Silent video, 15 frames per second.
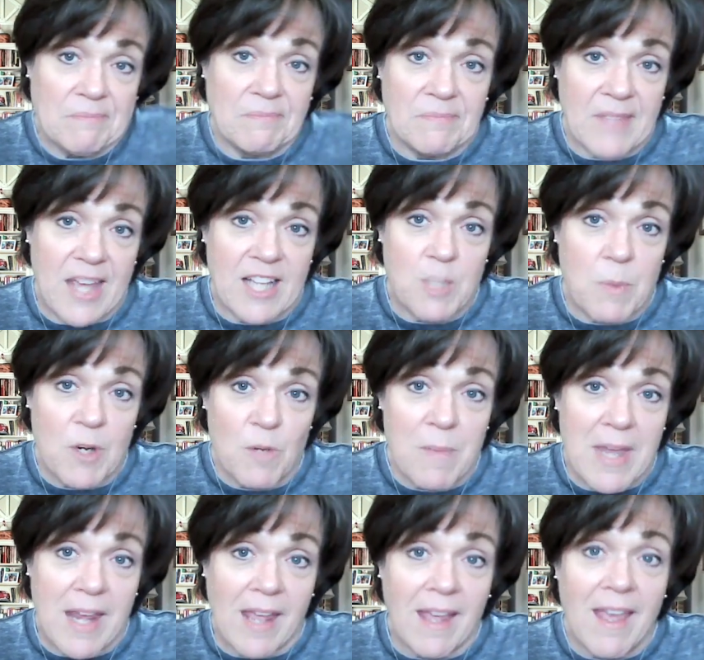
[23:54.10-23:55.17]

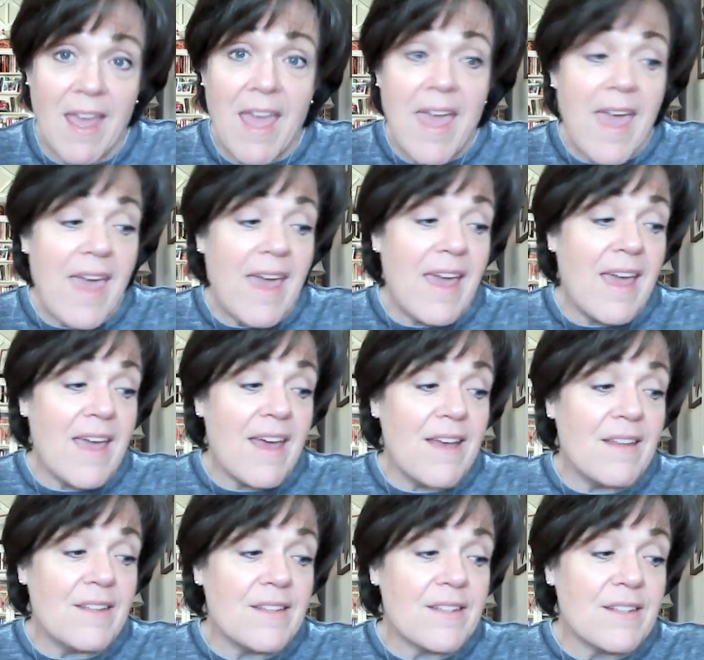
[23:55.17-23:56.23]
experimenting.
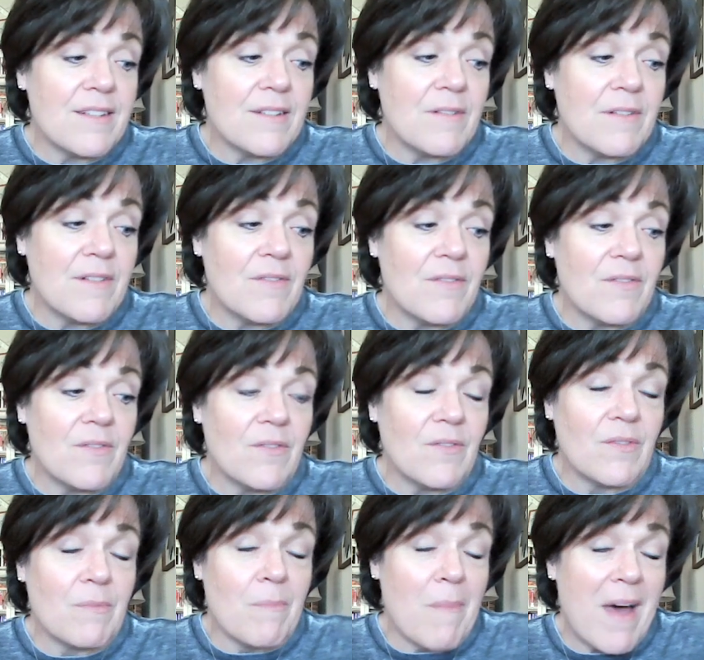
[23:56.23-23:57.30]
And
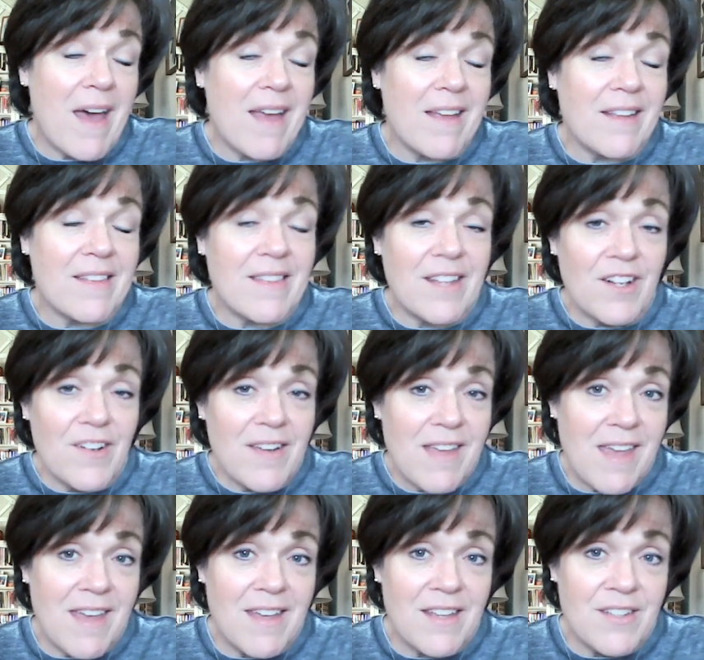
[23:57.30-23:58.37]
my theory
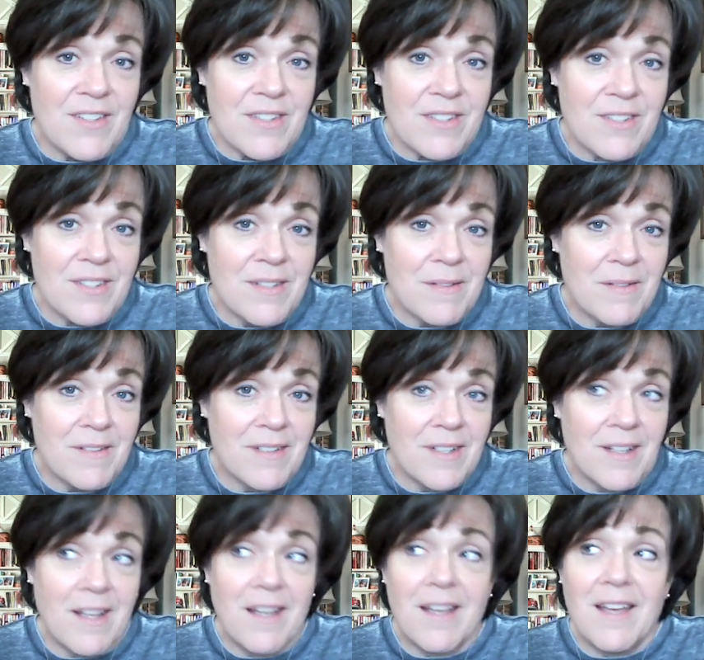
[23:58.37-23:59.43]
is,
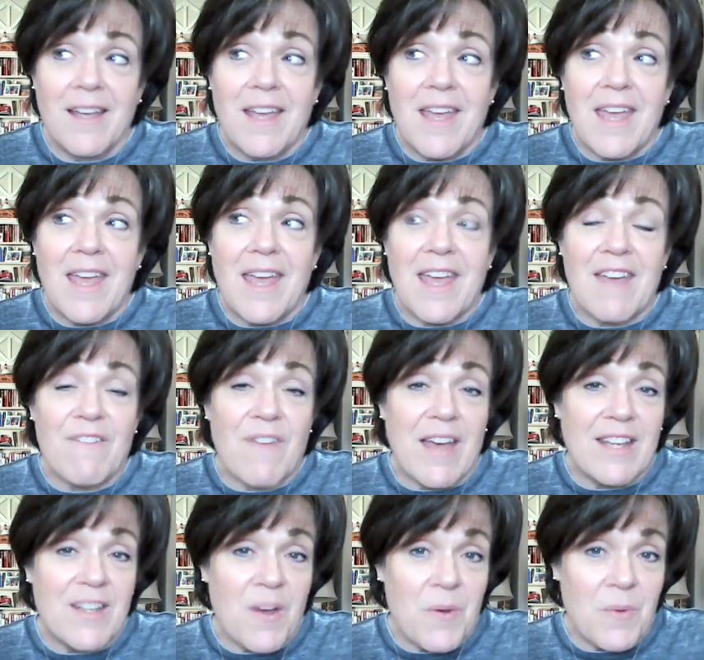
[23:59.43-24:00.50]
if I
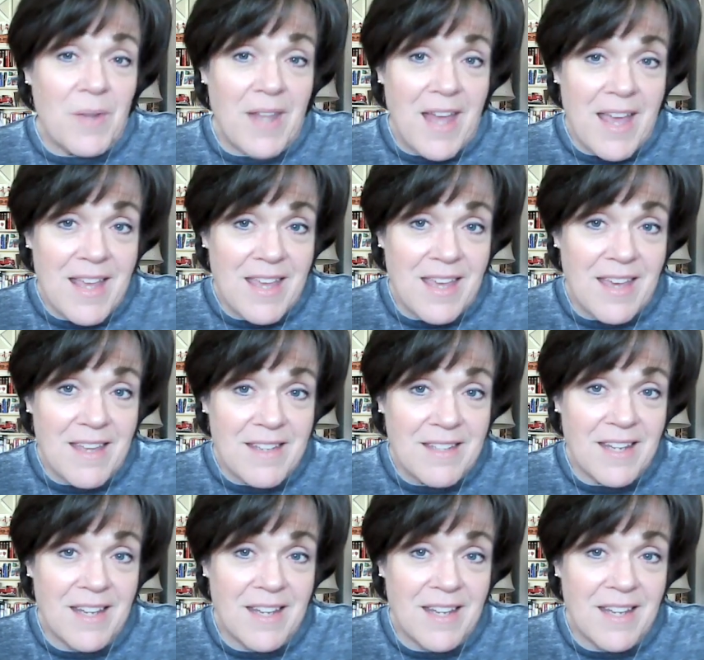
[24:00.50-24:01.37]
don't like it,